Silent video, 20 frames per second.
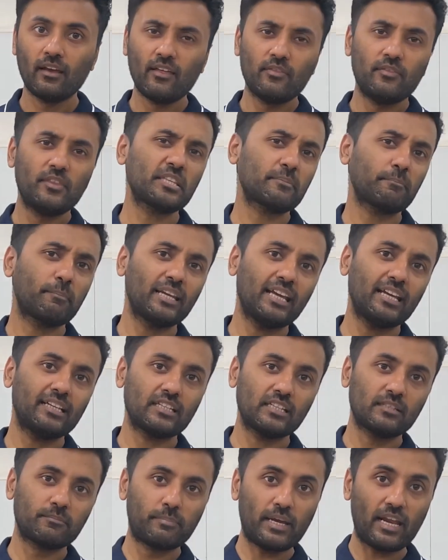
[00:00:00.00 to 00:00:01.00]
This plate
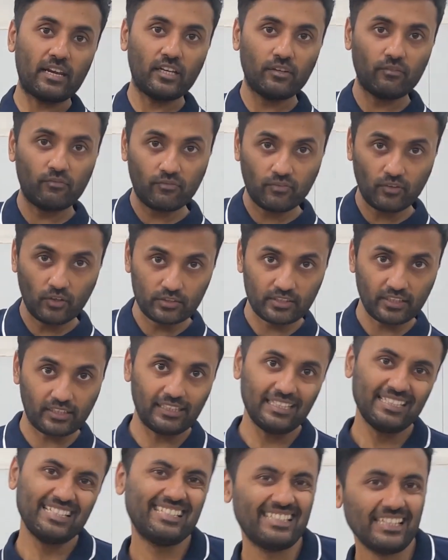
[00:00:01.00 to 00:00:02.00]
is buried
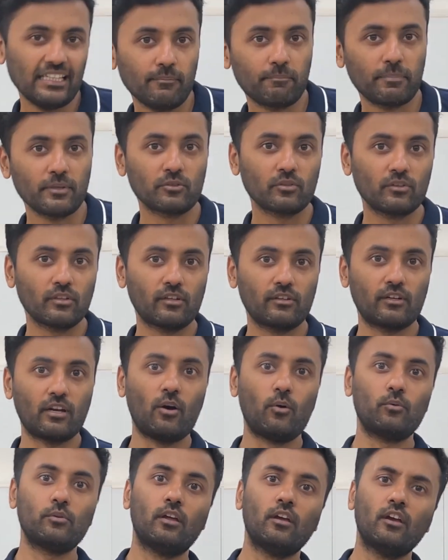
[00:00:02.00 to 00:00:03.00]
vertically deep into the
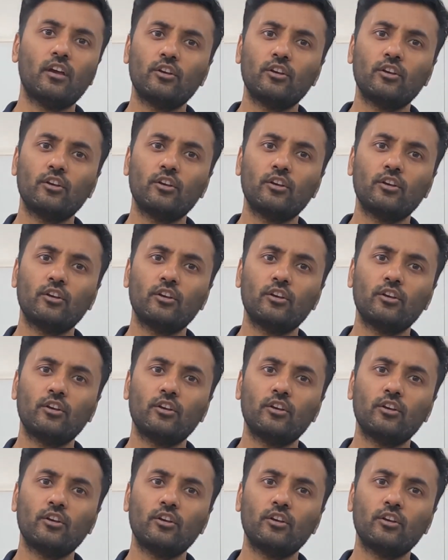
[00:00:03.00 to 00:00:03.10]
ground,